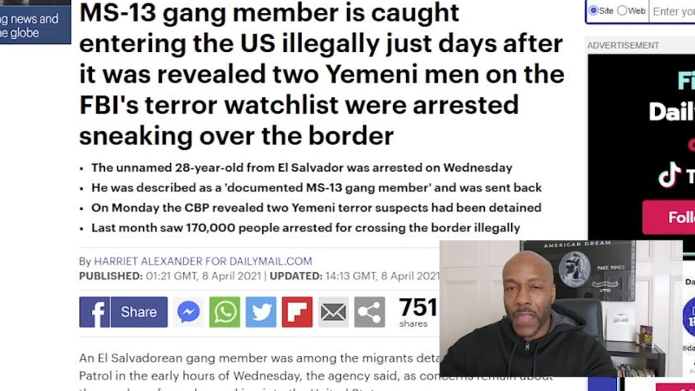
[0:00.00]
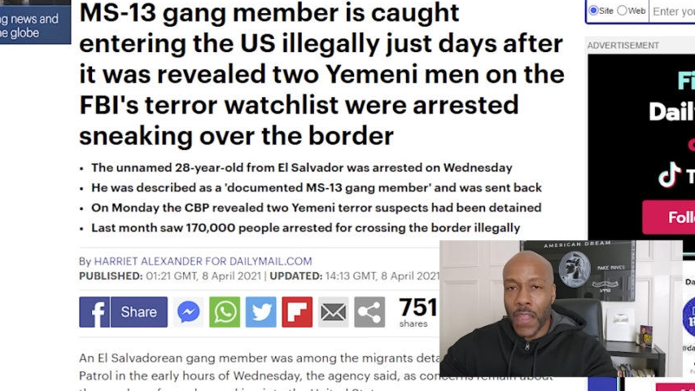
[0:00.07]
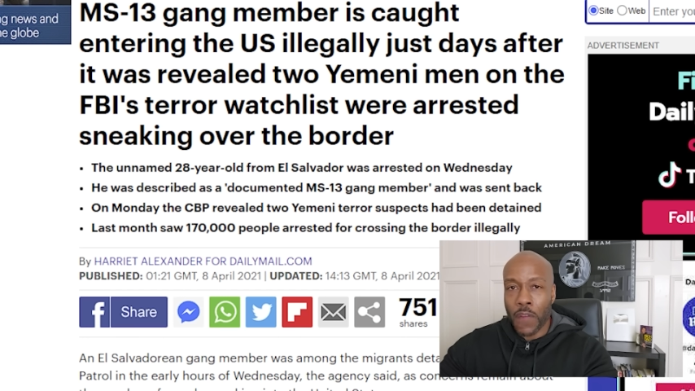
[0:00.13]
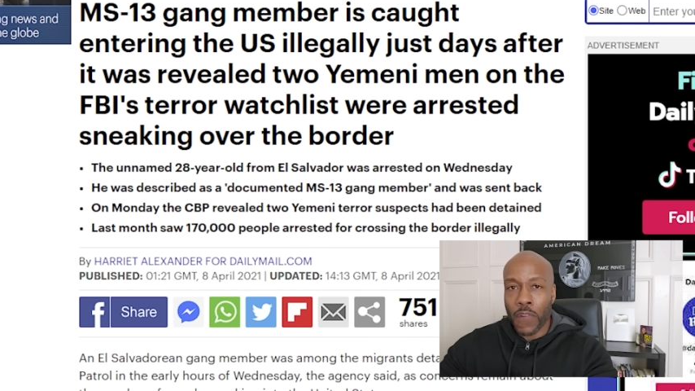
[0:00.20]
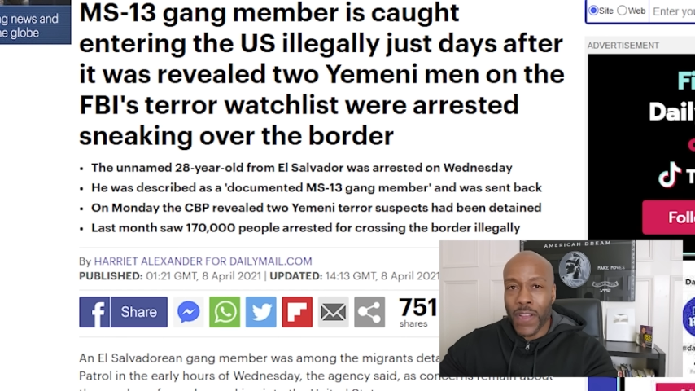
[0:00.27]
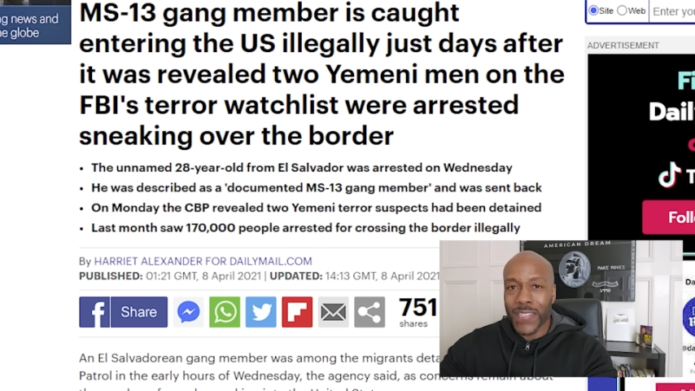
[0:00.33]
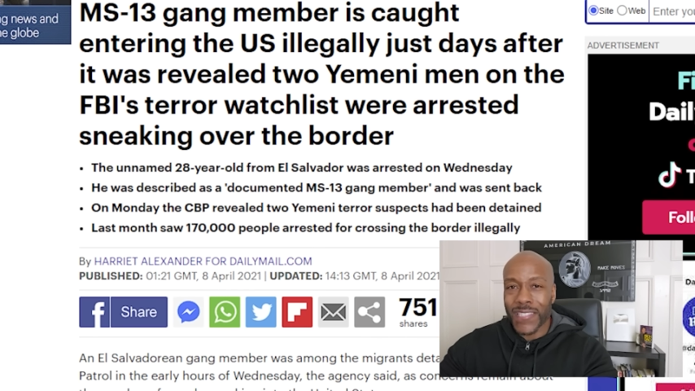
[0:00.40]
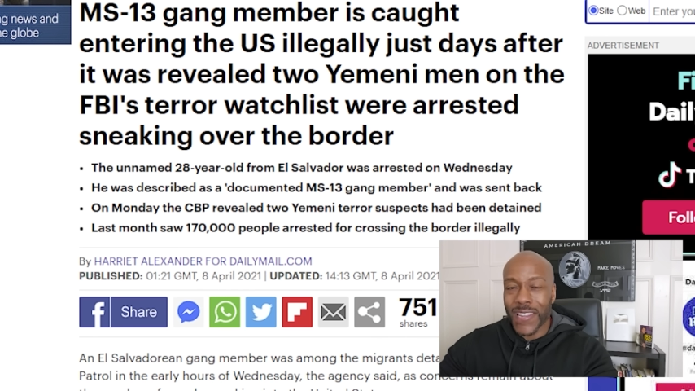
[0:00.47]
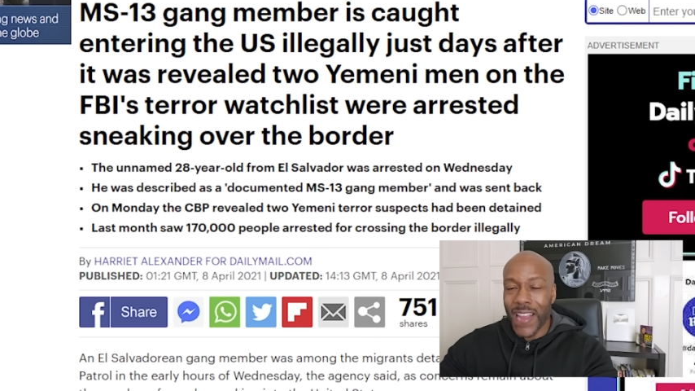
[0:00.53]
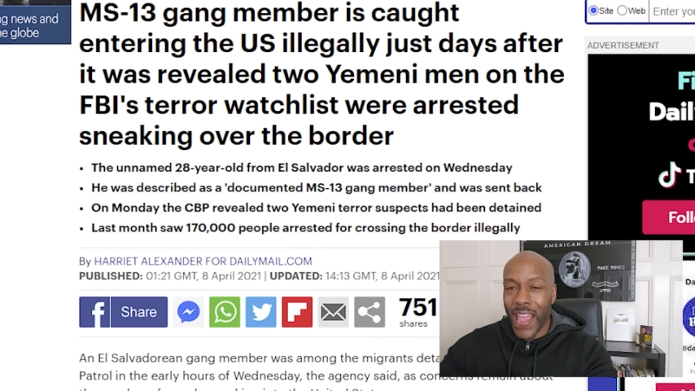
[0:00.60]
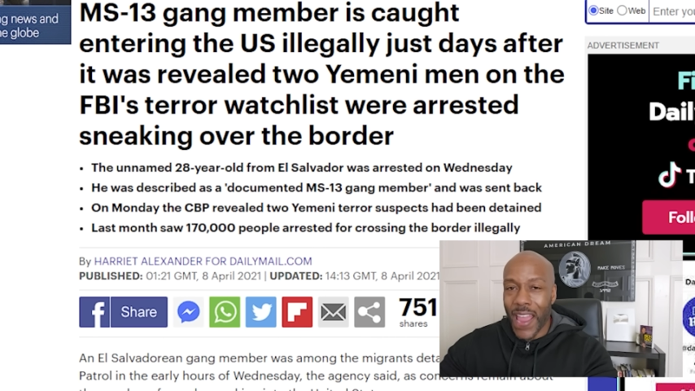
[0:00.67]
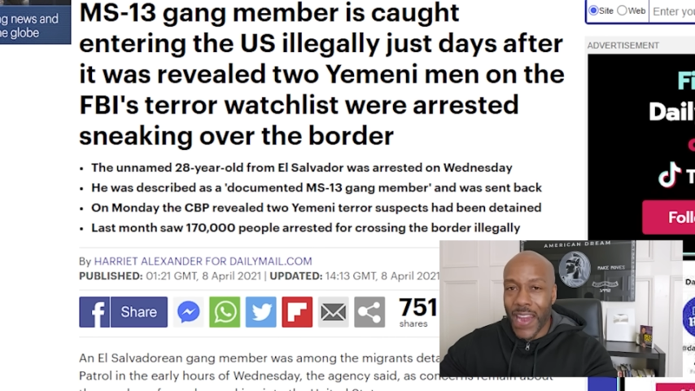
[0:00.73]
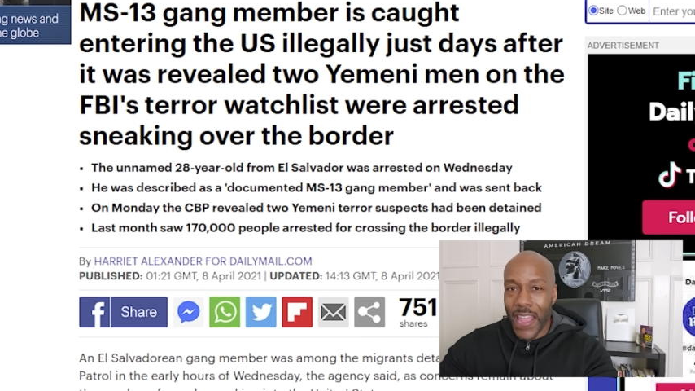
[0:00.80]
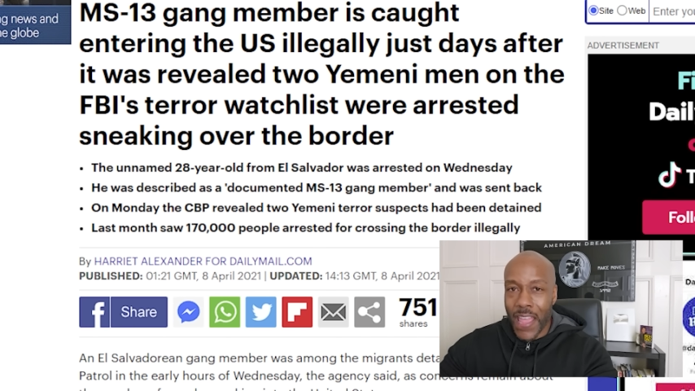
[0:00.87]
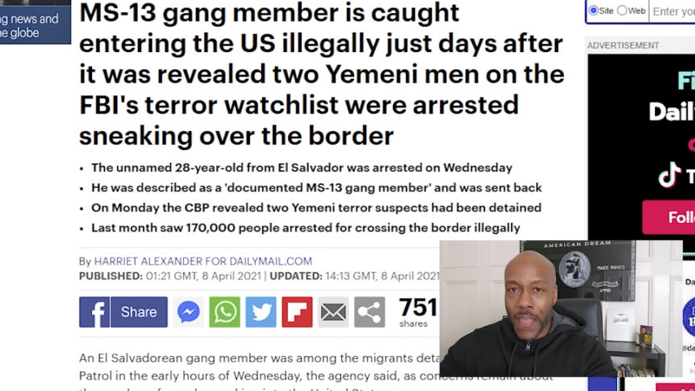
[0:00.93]
they arrested
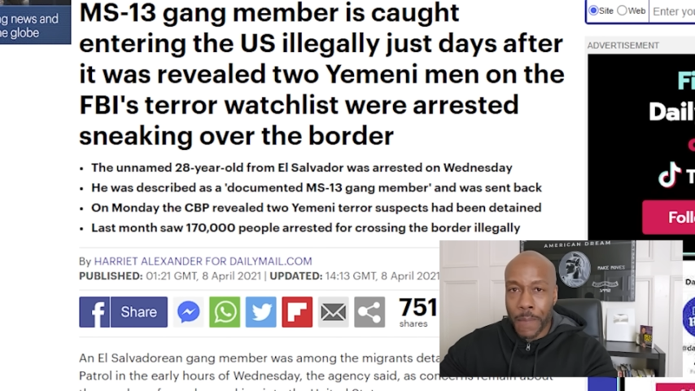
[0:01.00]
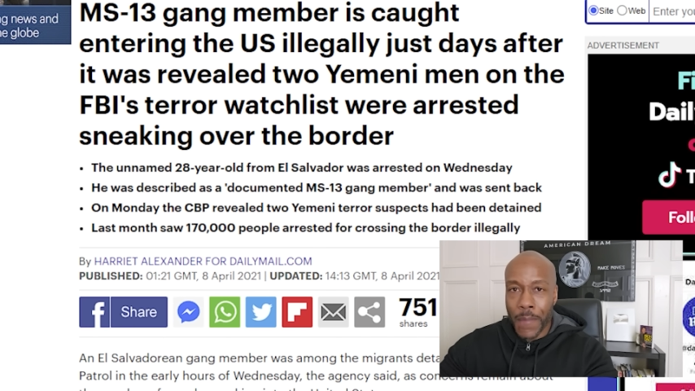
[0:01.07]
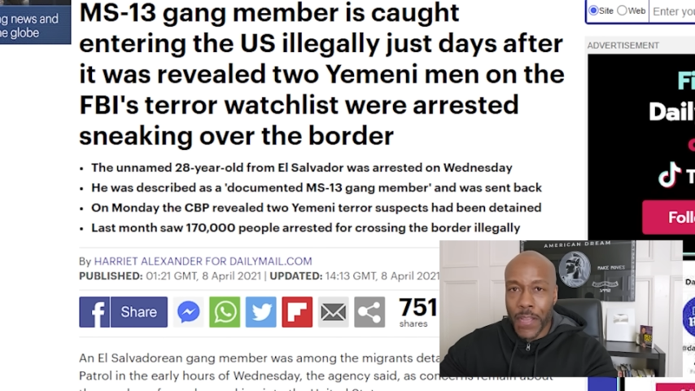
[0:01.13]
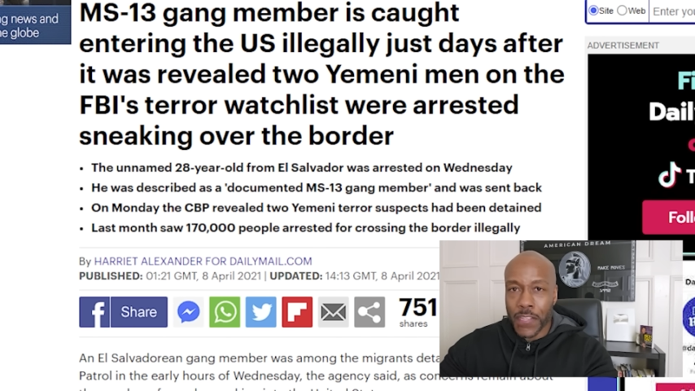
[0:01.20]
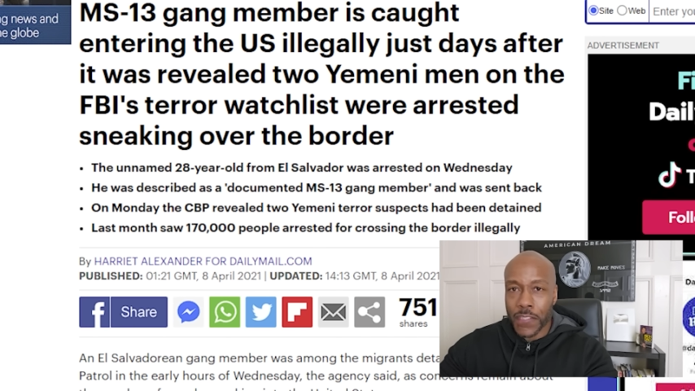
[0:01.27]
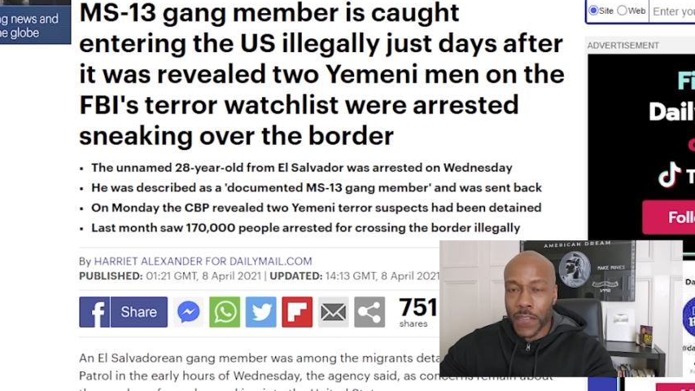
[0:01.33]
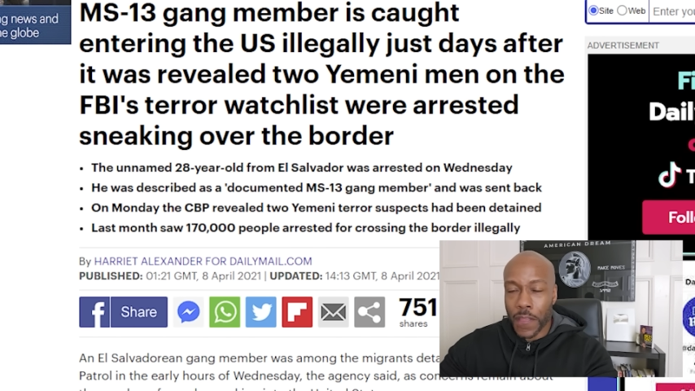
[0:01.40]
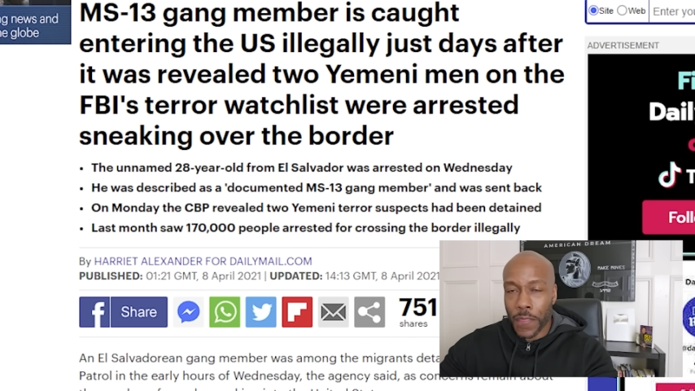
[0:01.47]
an MS